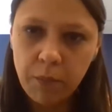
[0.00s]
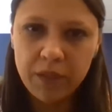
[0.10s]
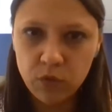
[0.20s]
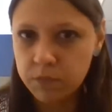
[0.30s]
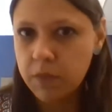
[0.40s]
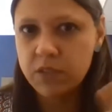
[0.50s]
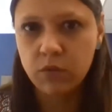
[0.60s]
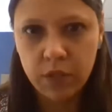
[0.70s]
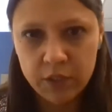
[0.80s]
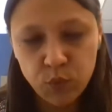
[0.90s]
So with
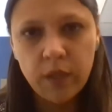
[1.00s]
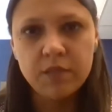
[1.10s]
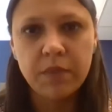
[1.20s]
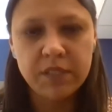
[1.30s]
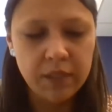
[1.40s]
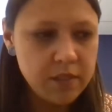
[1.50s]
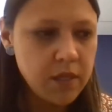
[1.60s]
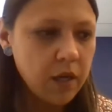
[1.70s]
these elements, more